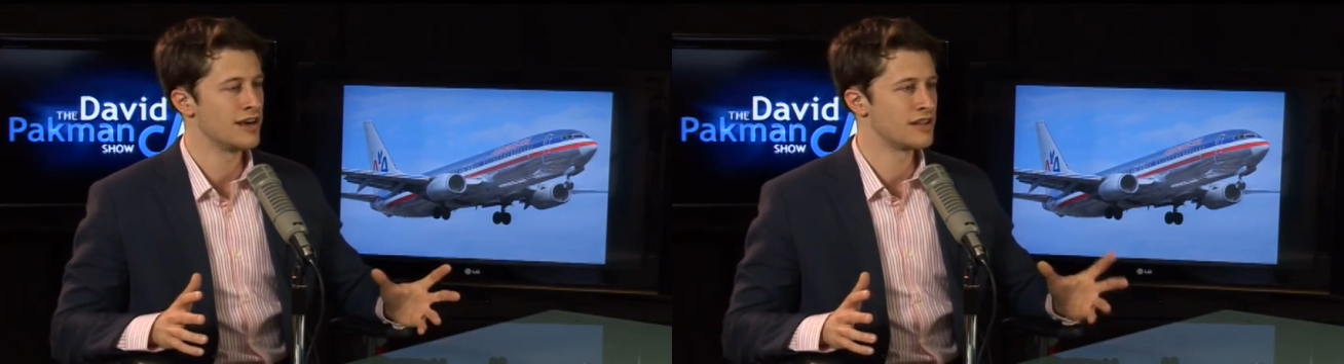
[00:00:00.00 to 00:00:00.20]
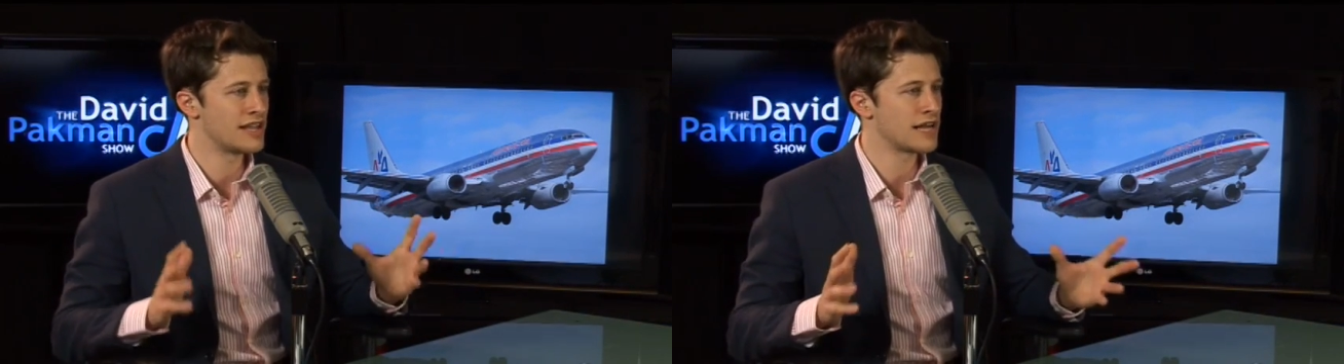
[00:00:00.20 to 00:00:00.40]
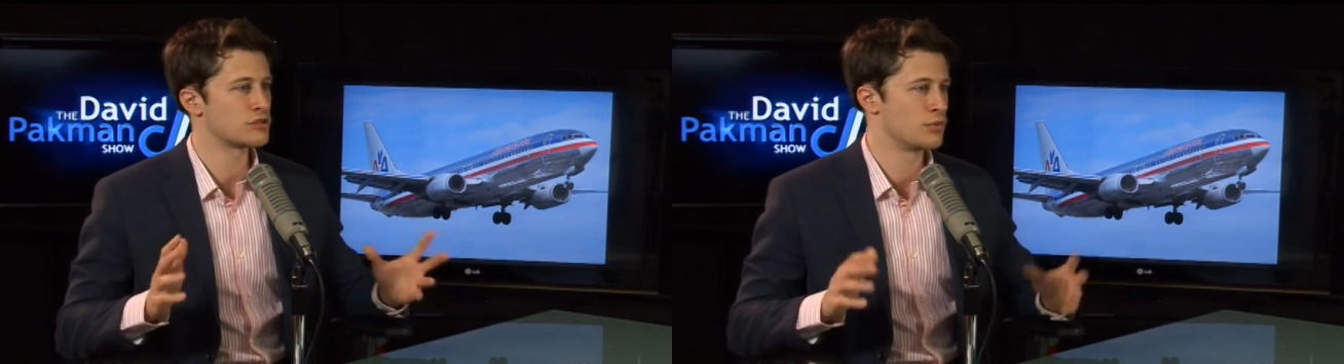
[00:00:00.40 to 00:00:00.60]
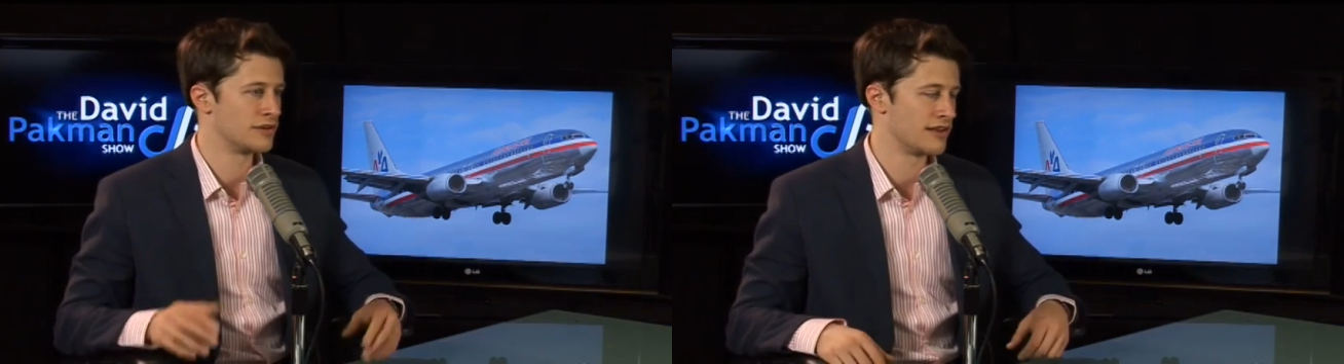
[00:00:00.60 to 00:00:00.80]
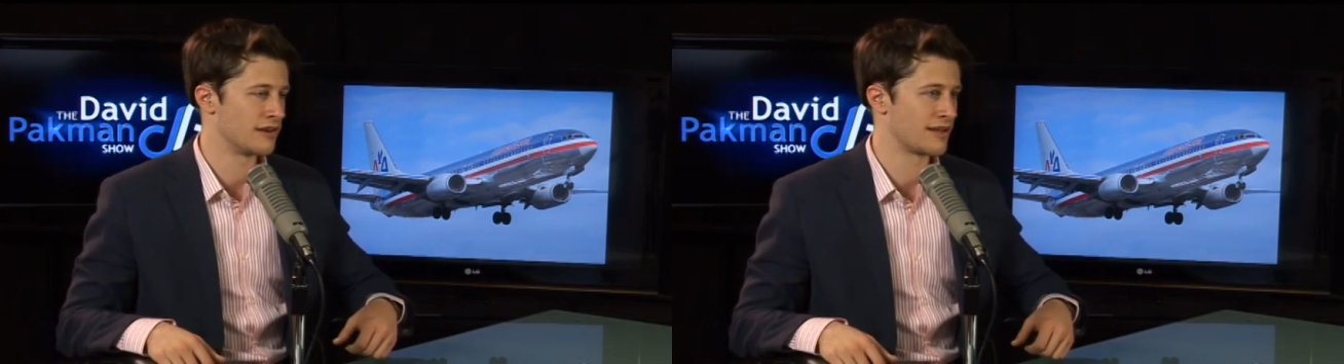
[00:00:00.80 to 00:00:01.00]
That's where
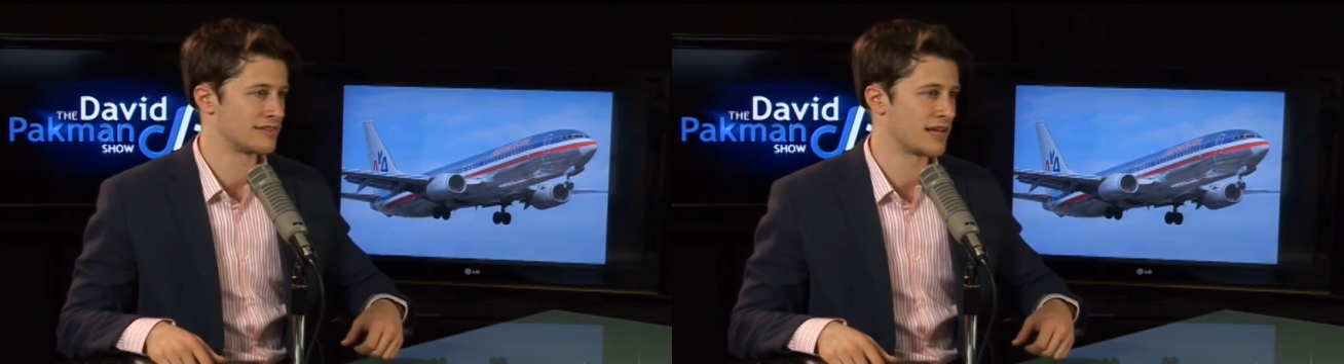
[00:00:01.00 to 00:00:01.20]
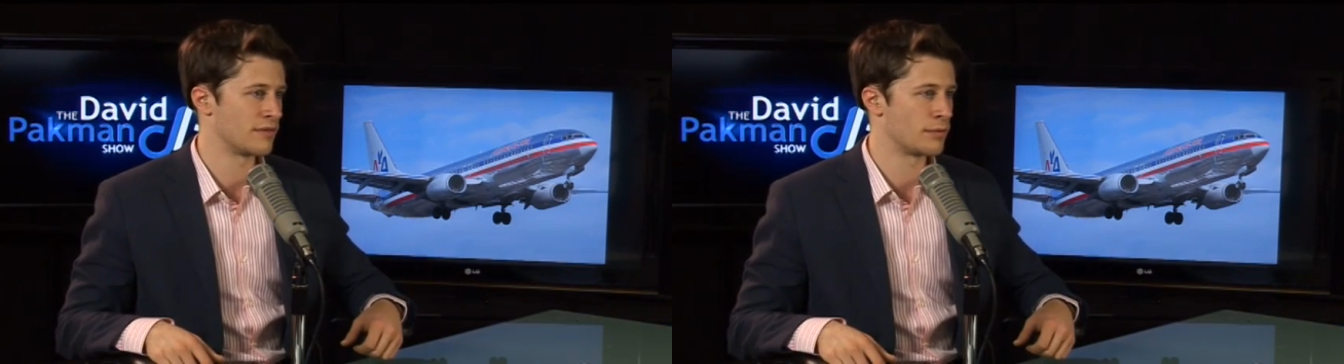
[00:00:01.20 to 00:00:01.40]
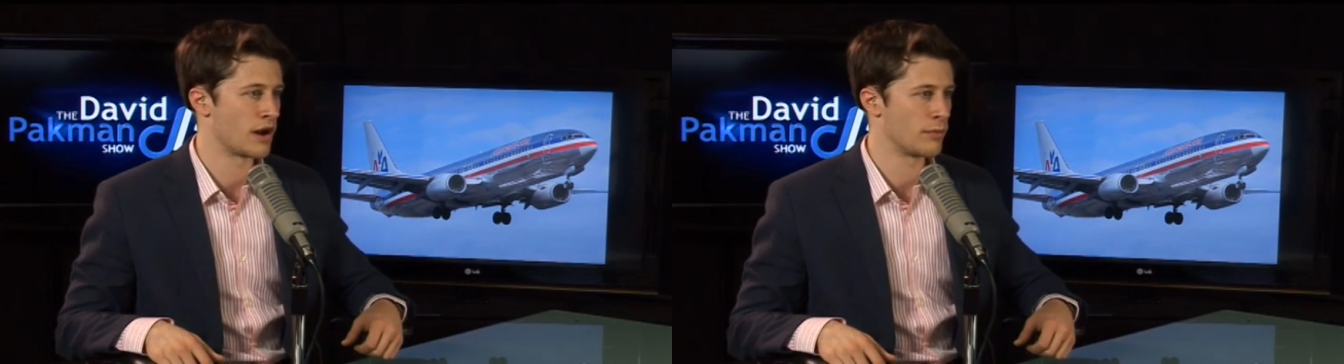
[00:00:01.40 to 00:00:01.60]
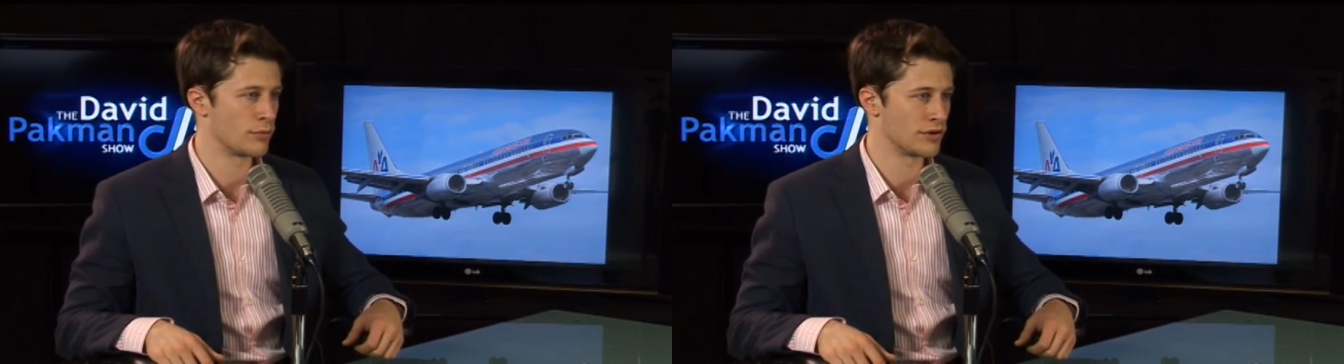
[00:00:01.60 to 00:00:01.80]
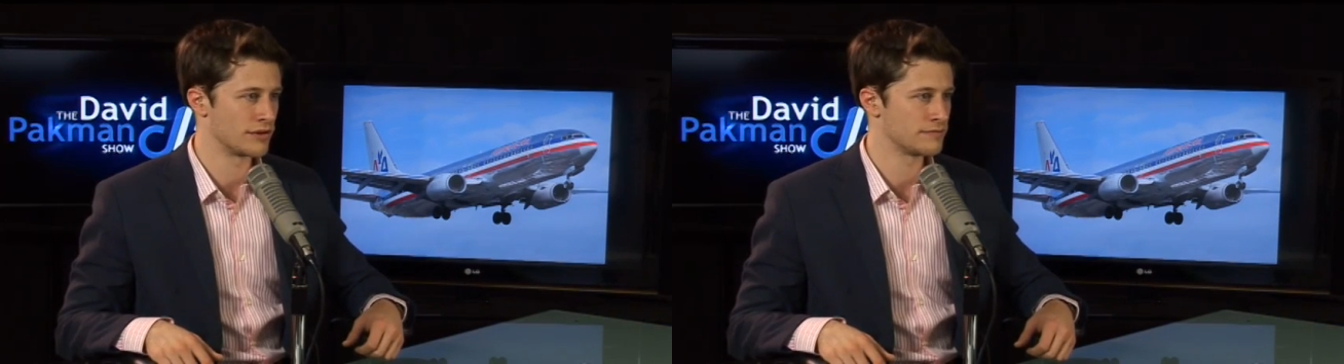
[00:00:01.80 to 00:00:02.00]
the airlines have a problem
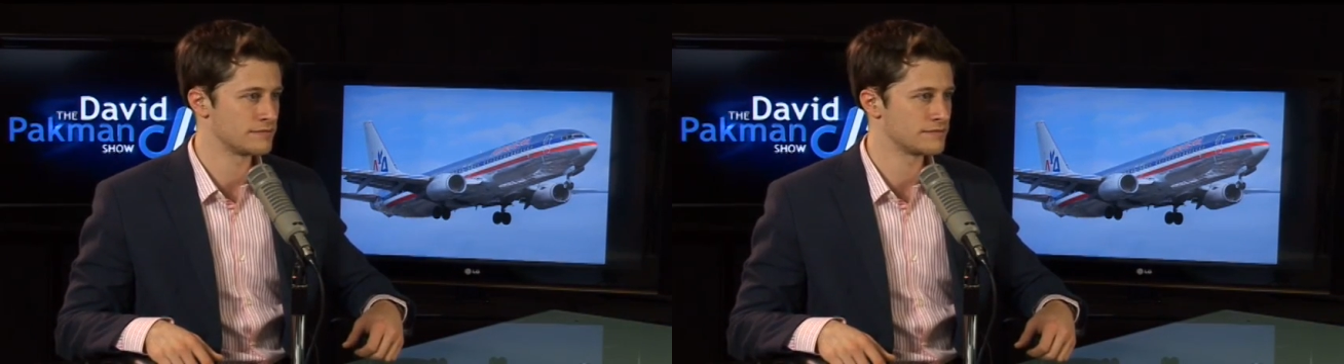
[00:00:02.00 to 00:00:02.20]
with it.